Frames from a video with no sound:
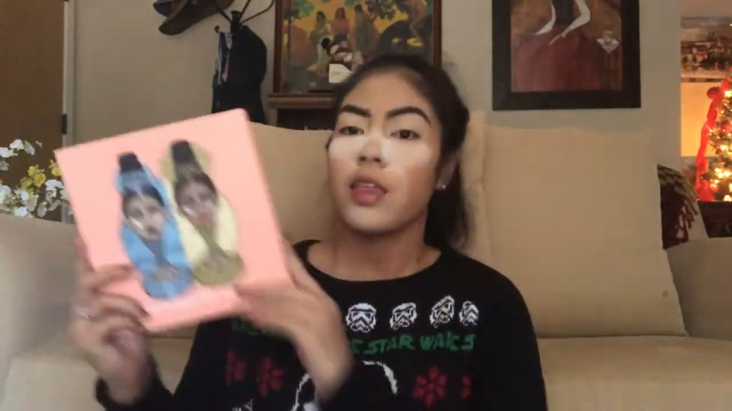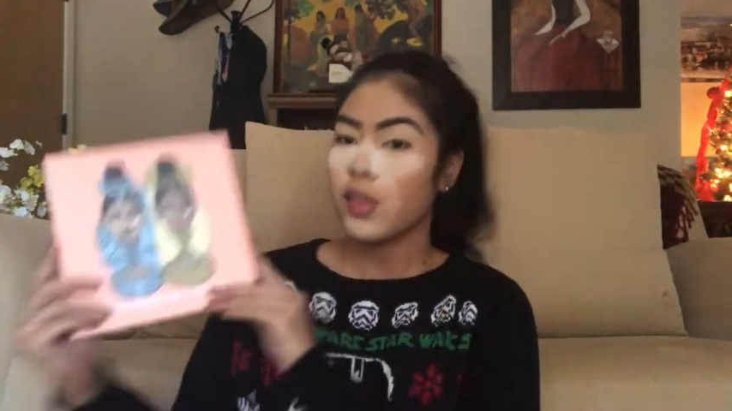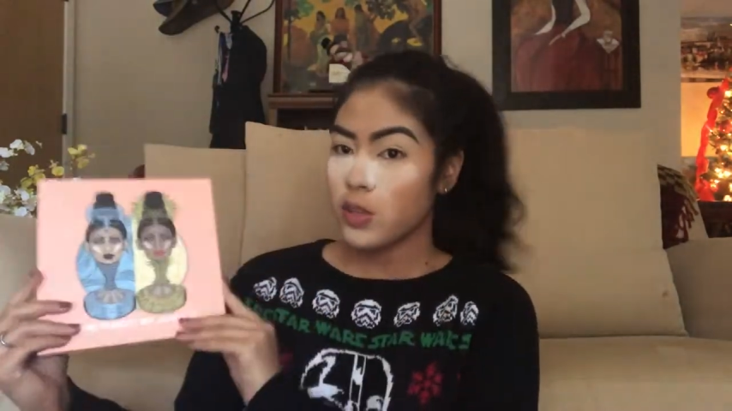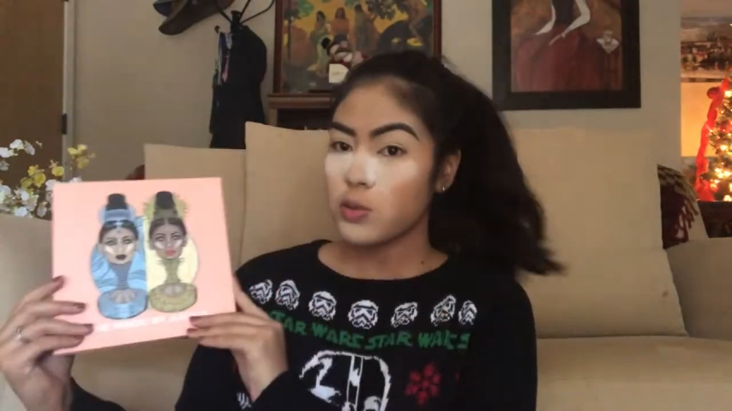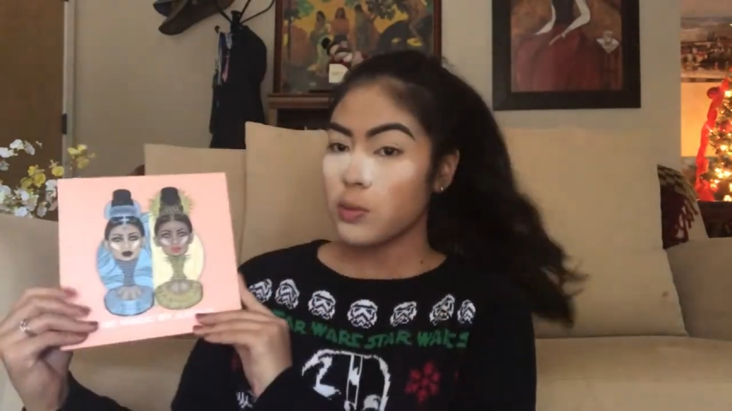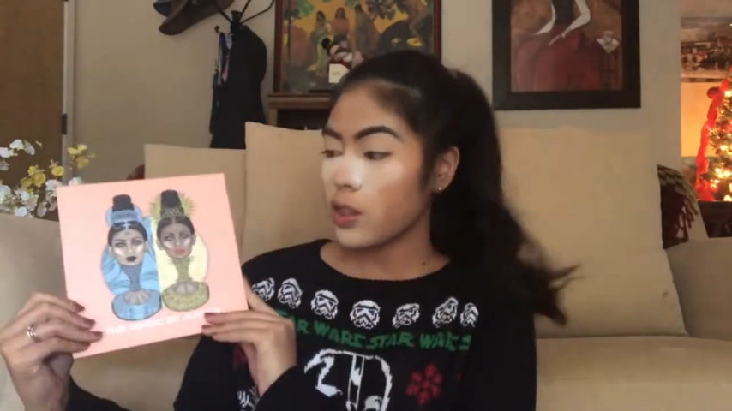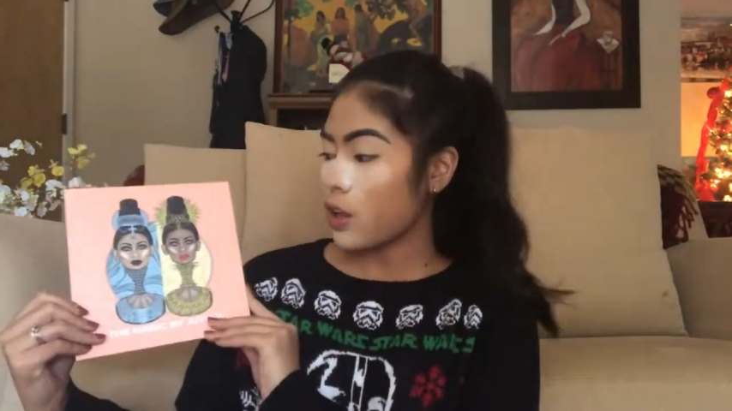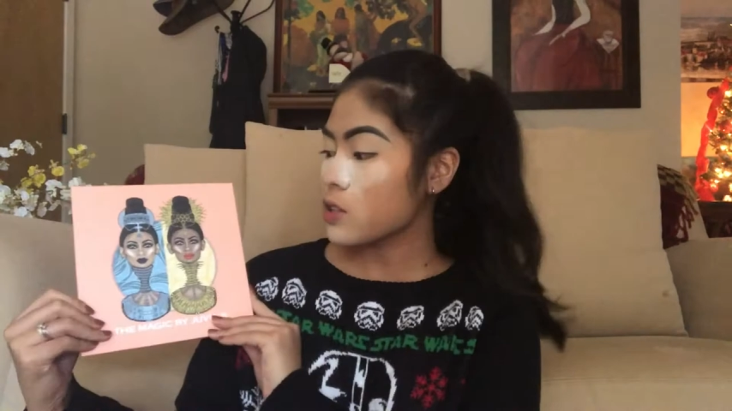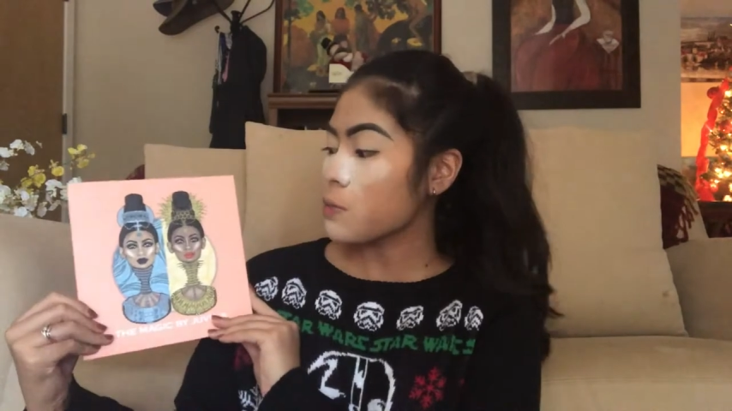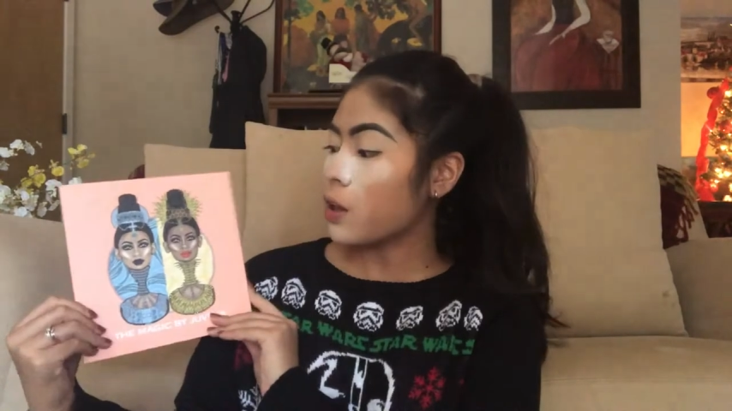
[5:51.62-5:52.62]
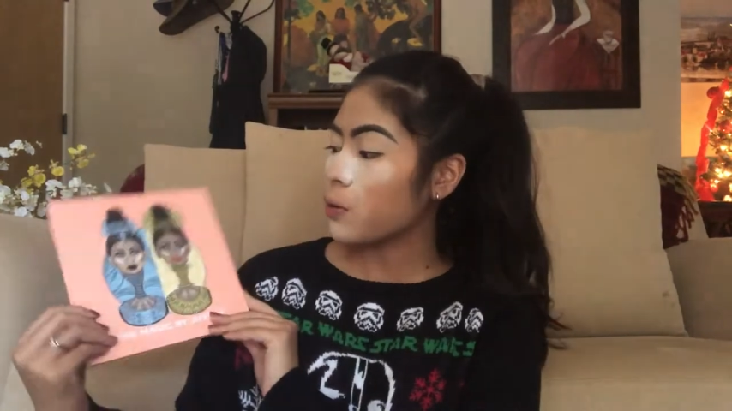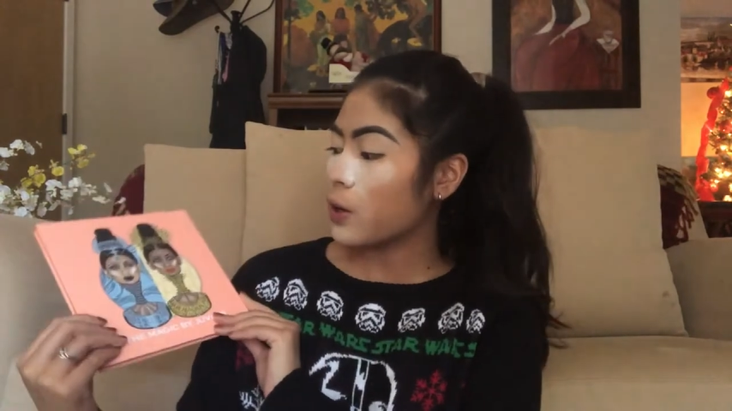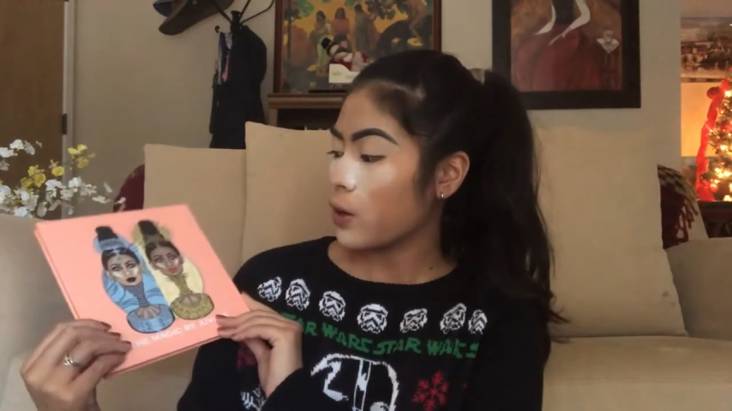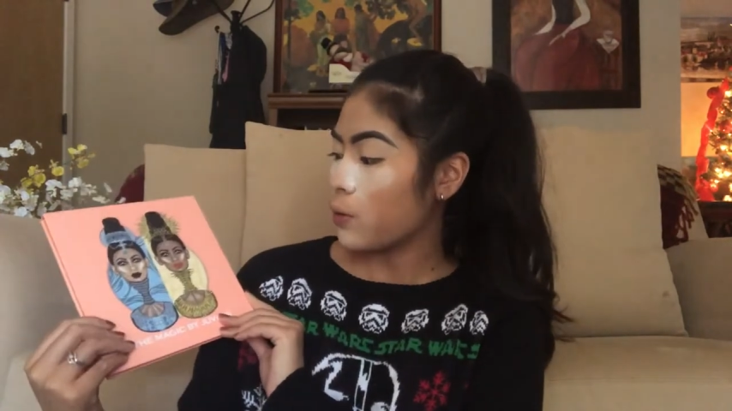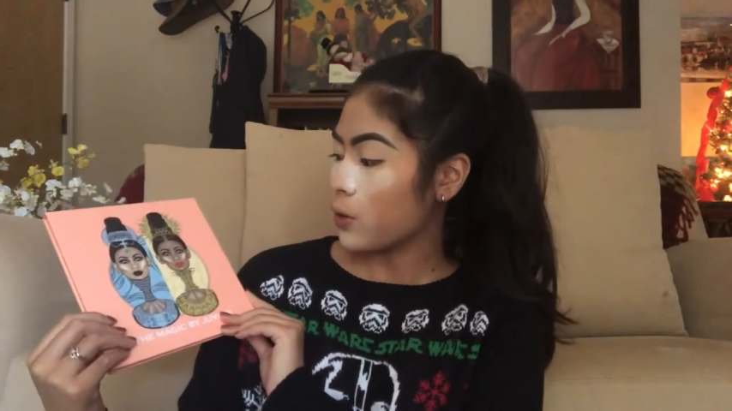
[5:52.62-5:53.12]
I thought this would be a lot smaller when
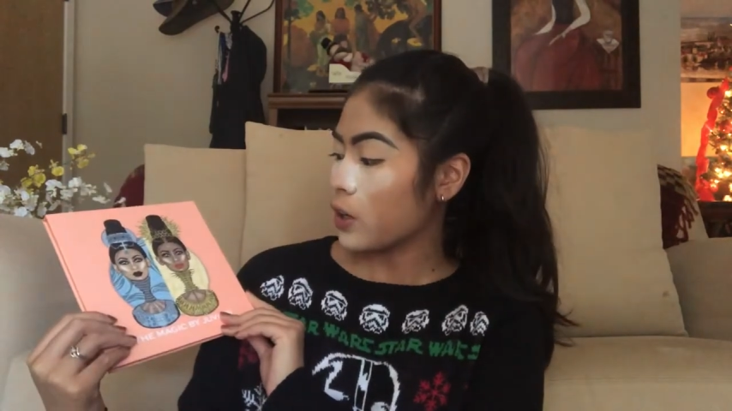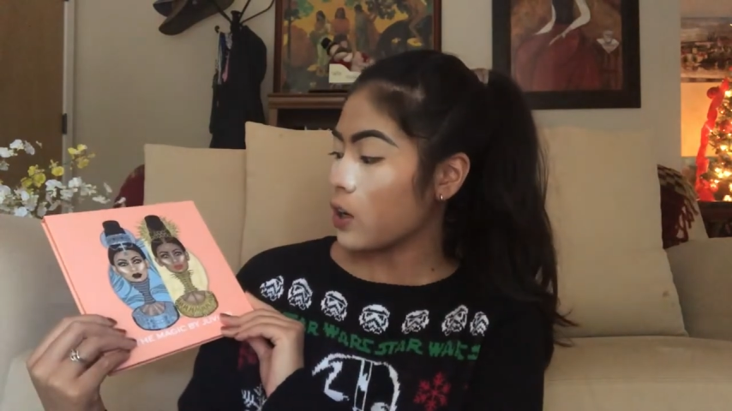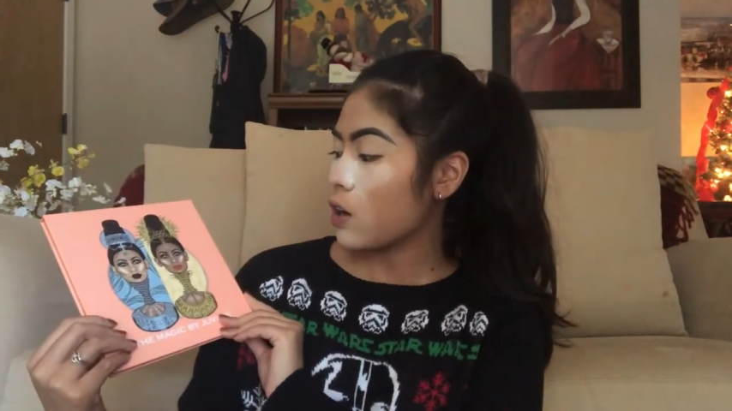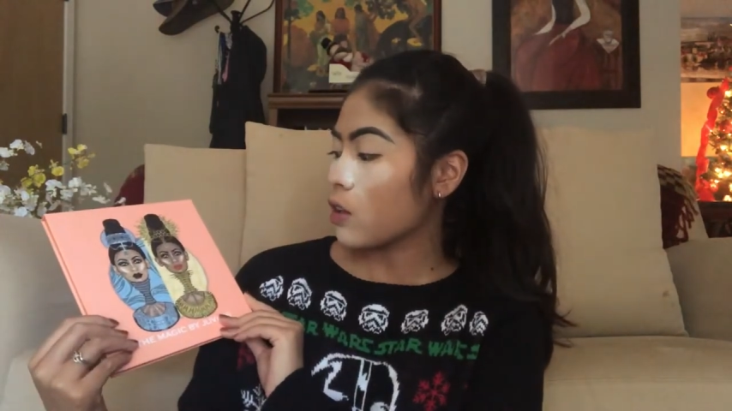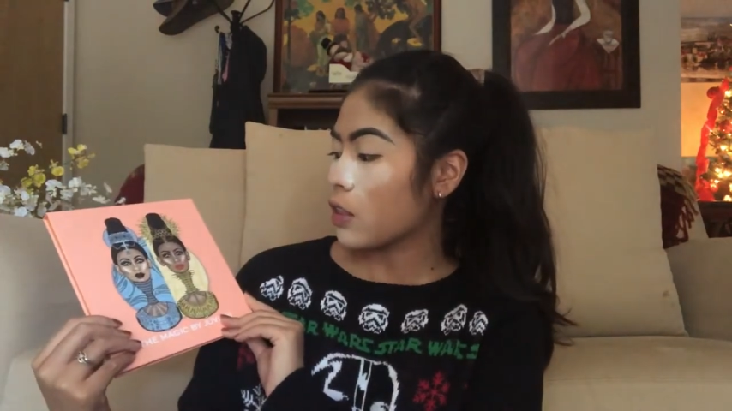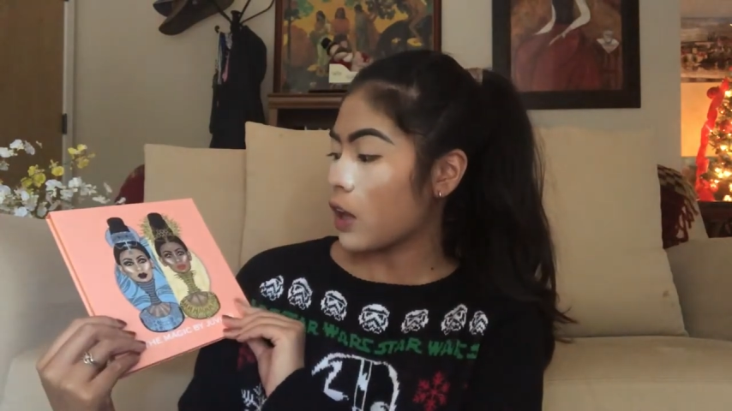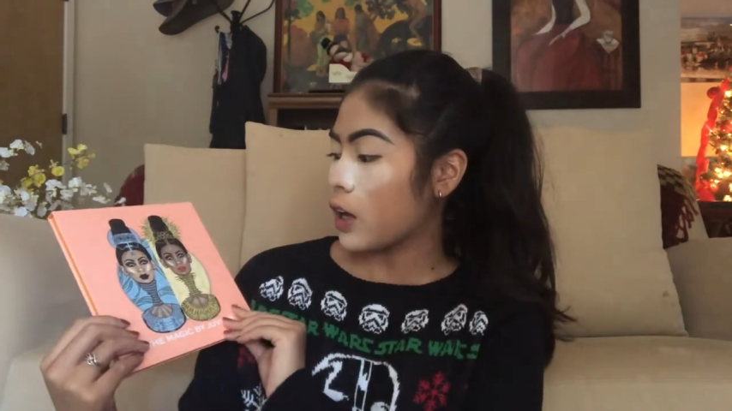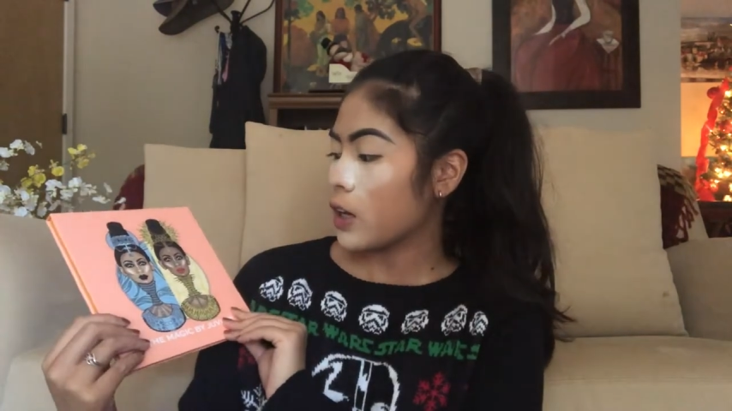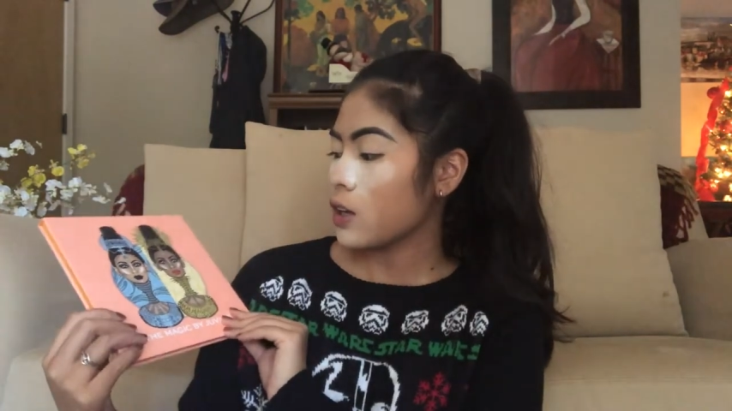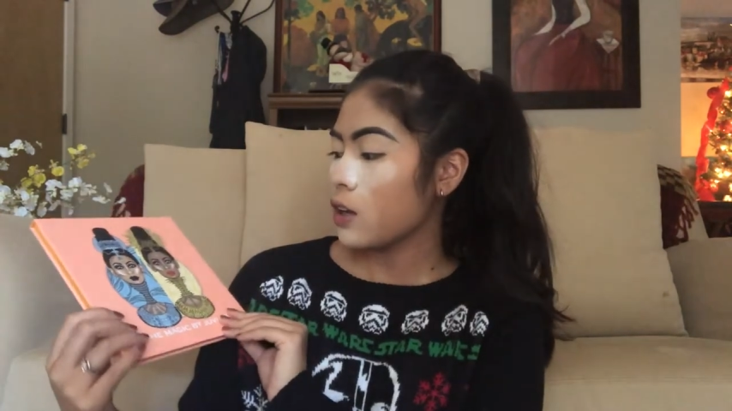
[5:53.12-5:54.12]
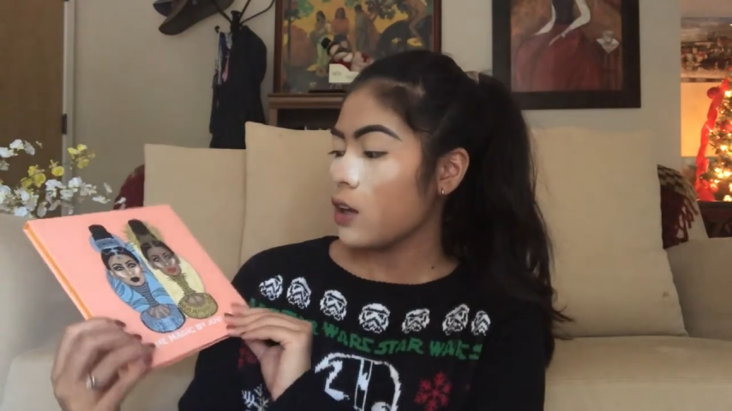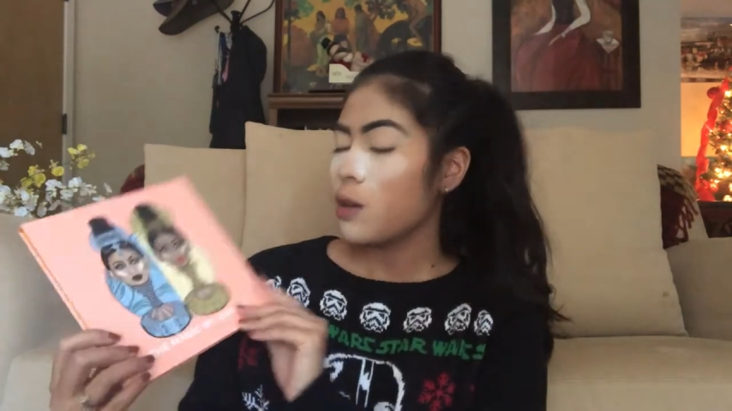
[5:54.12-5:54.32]
I ordered it online,